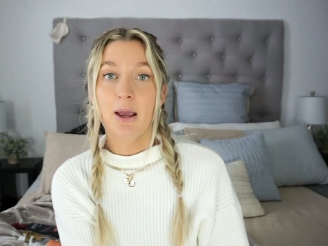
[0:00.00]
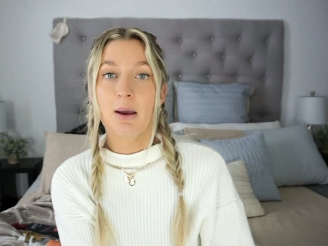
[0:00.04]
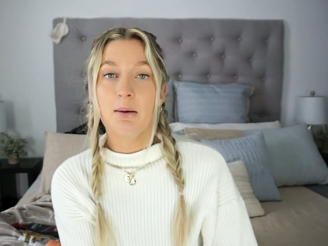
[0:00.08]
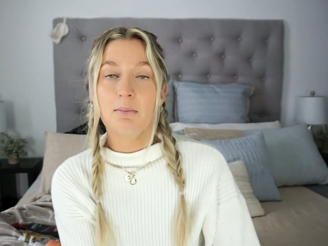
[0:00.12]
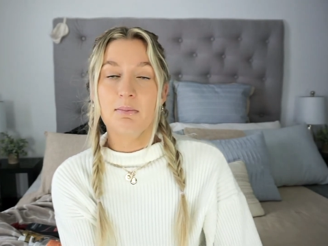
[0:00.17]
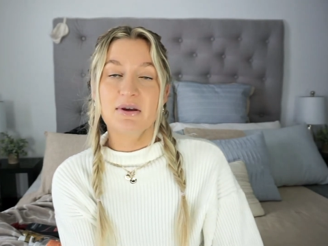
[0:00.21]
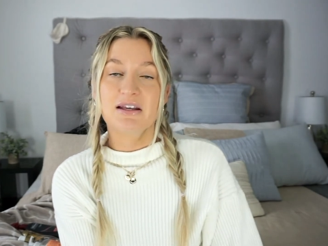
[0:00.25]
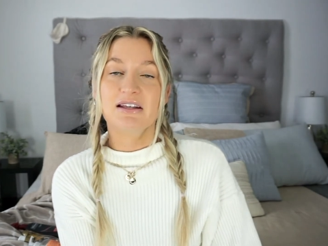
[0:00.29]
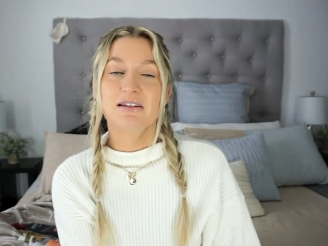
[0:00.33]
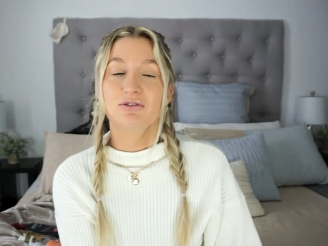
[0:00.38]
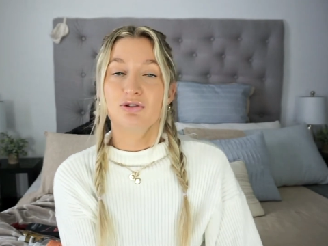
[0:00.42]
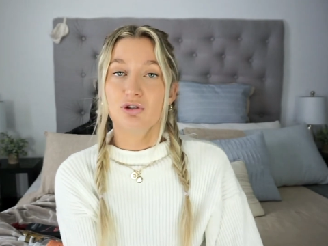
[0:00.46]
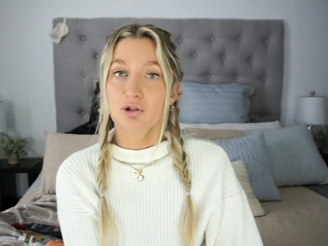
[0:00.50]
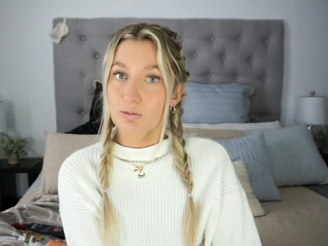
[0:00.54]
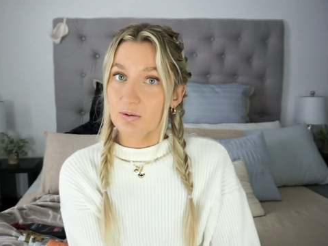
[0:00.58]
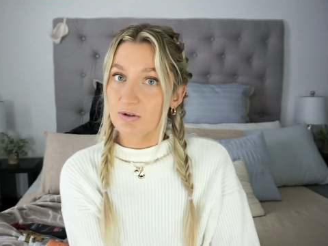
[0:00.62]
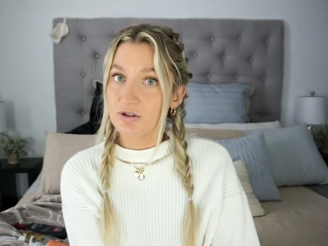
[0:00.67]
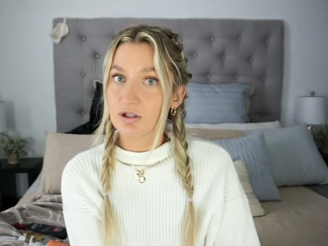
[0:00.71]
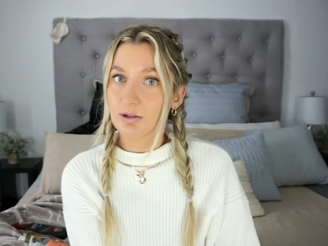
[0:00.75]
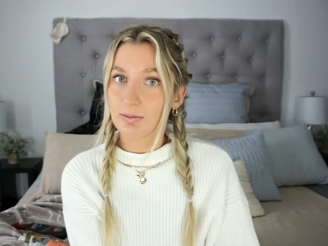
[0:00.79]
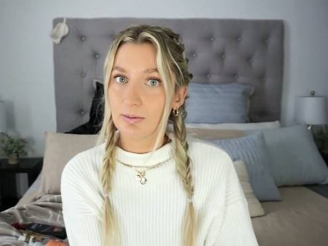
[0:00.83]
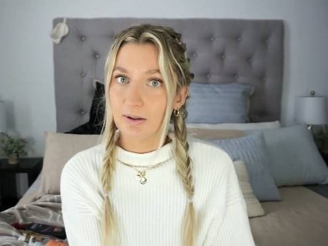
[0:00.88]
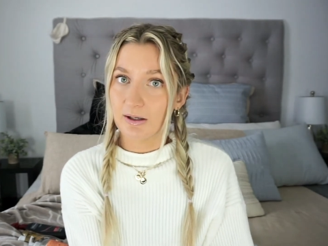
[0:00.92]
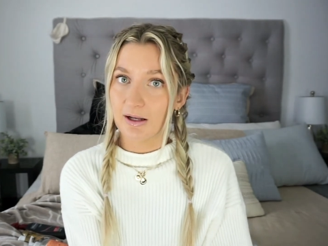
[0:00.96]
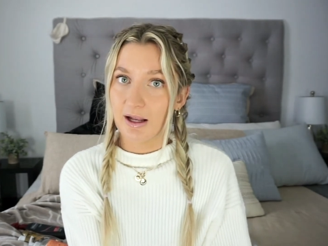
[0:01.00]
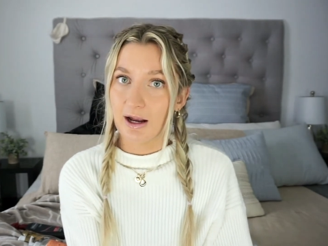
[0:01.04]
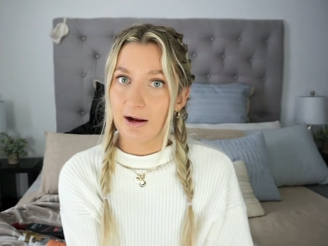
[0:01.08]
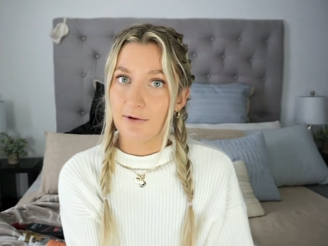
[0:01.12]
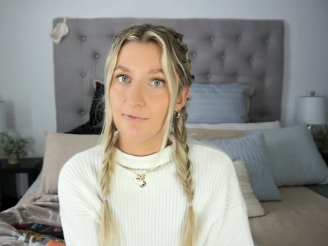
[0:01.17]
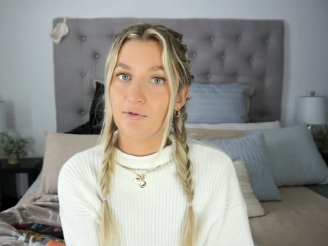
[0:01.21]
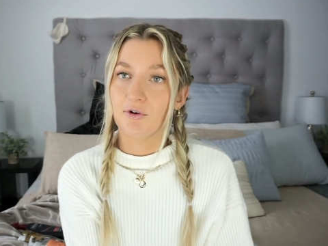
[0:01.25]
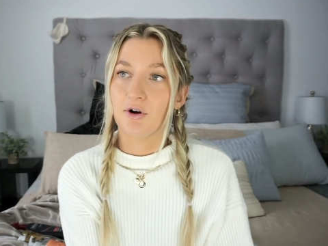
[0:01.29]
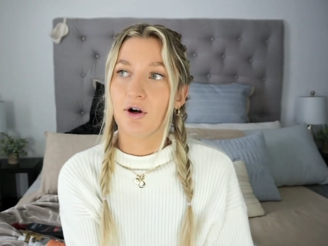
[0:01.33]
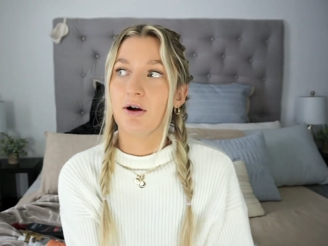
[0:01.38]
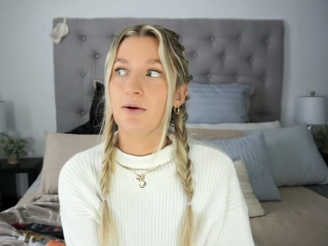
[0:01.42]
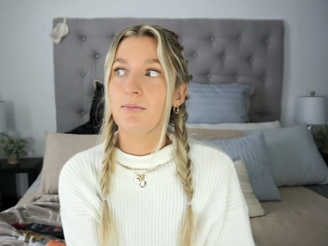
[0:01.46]
Be super
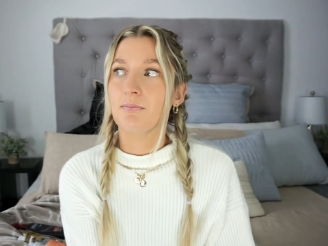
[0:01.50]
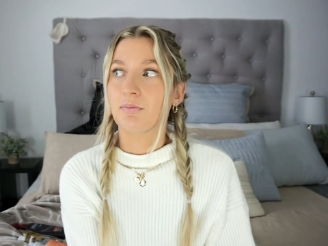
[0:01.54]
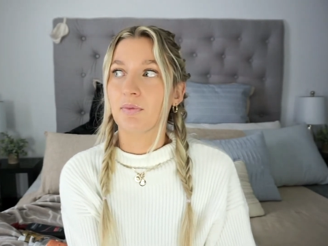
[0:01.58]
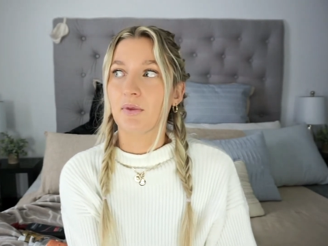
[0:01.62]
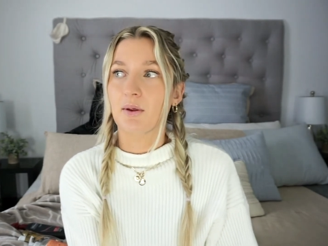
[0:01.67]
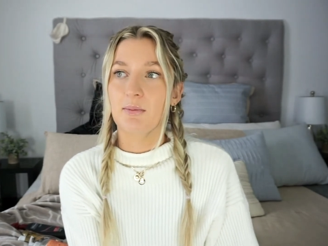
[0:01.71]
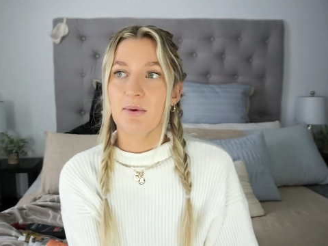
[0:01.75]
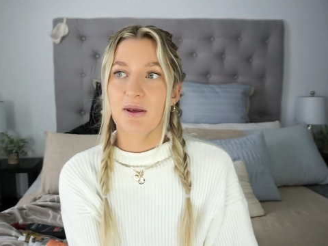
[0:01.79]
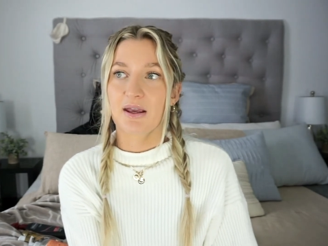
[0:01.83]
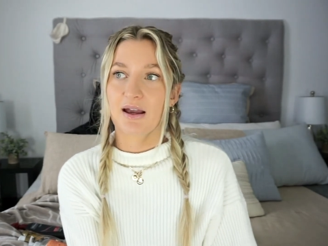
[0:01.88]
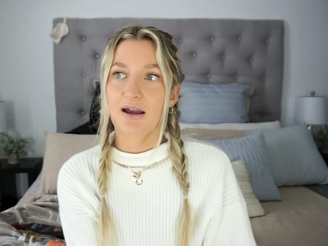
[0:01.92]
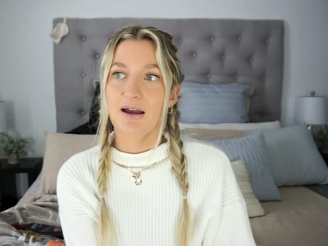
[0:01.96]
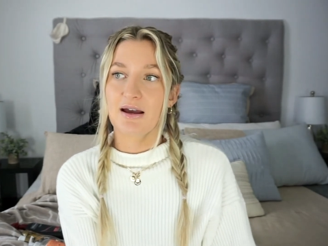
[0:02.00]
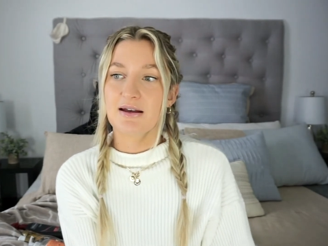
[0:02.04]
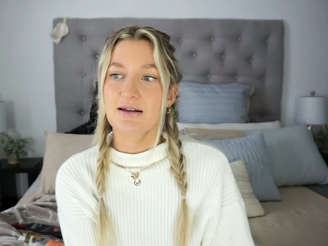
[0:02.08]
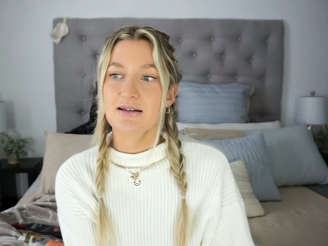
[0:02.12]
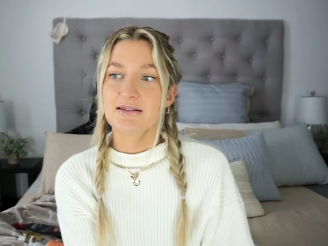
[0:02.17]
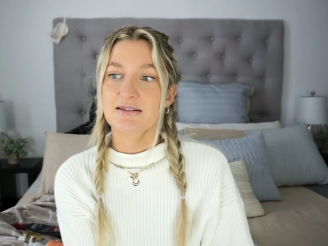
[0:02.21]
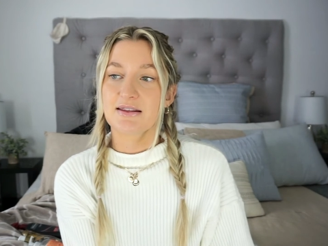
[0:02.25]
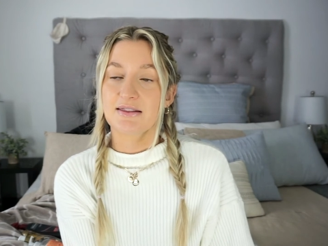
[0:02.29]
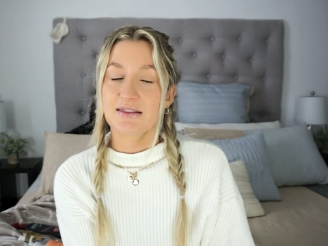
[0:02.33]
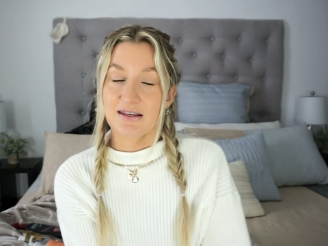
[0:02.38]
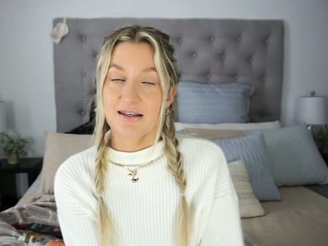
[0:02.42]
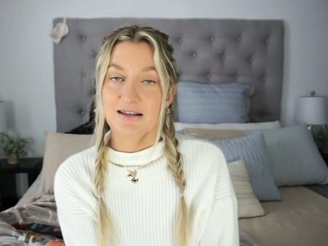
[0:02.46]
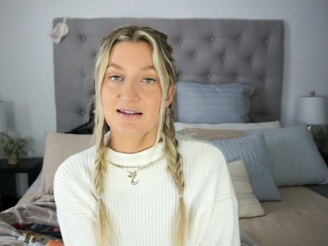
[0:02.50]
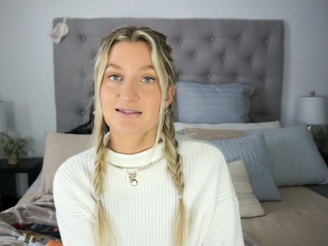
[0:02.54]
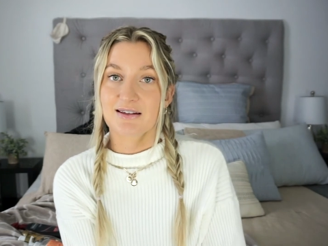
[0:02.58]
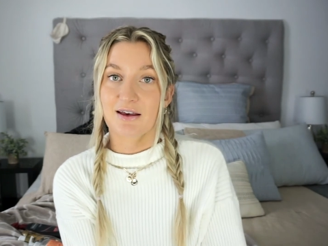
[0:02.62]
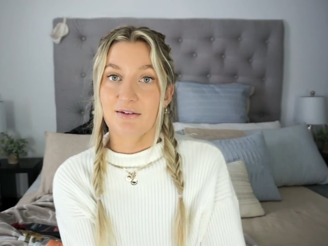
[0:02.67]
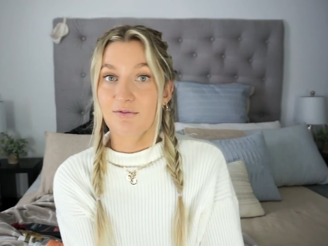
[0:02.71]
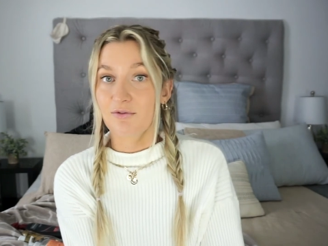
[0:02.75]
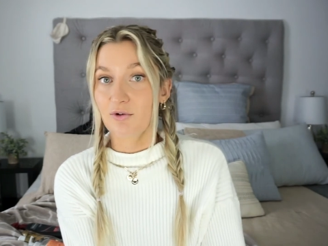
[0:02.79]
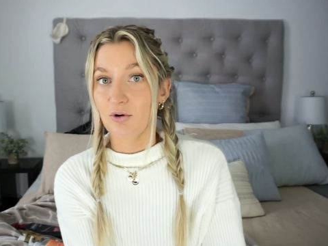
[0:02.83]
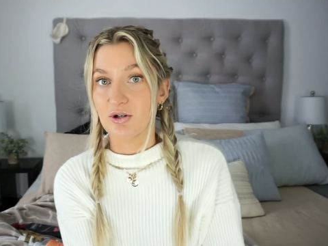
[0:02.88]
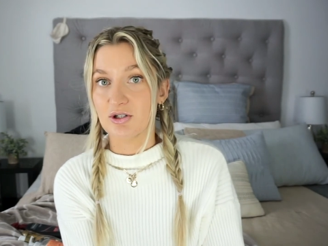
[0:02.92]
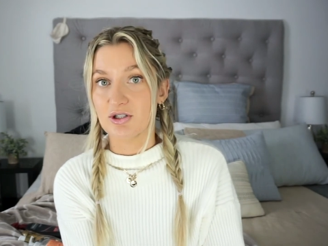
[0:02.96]
careful, because these
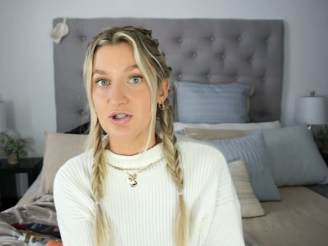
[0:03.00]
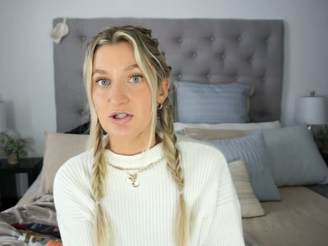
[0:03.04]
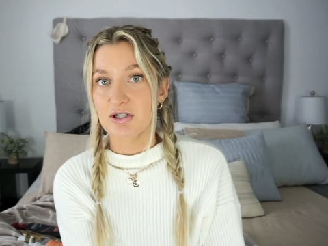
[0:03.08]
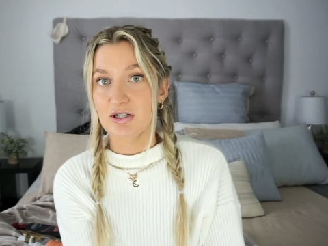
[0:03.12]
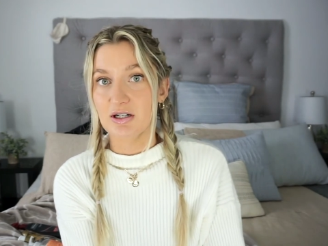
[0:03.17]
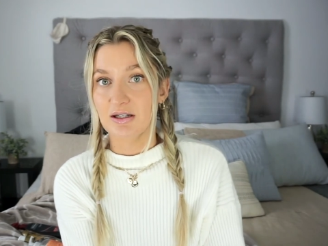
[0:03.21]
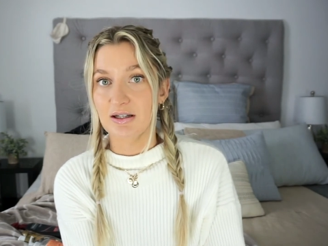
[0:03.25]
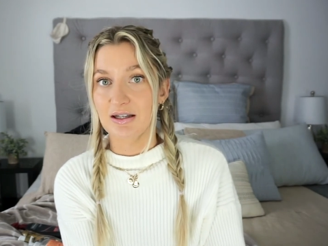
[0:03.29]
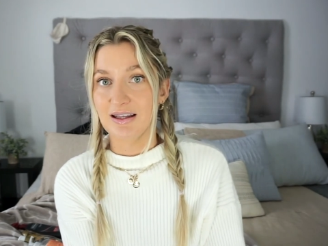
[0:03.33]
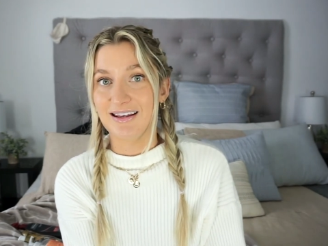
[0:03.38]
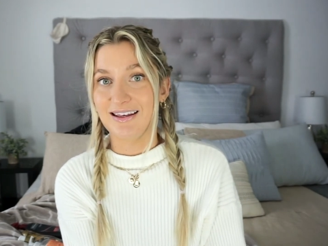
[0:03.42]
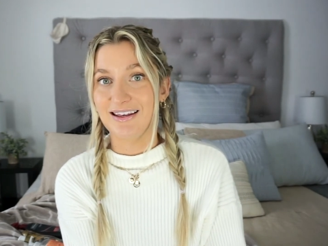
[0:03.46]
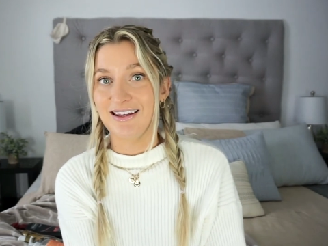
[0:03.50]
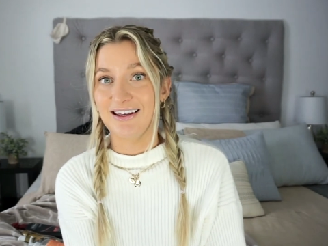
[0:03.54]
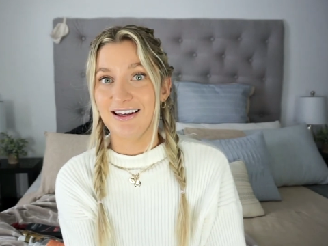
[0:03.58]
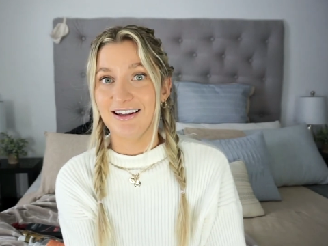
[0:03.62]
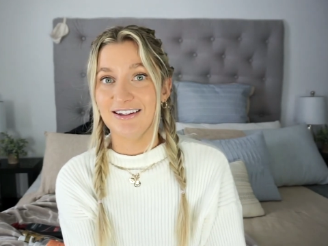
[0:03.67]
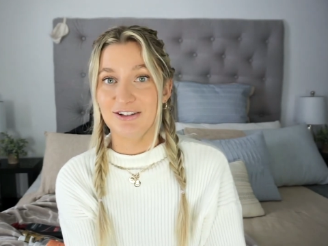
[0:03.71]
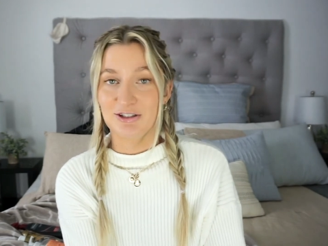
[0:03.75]
unfortunately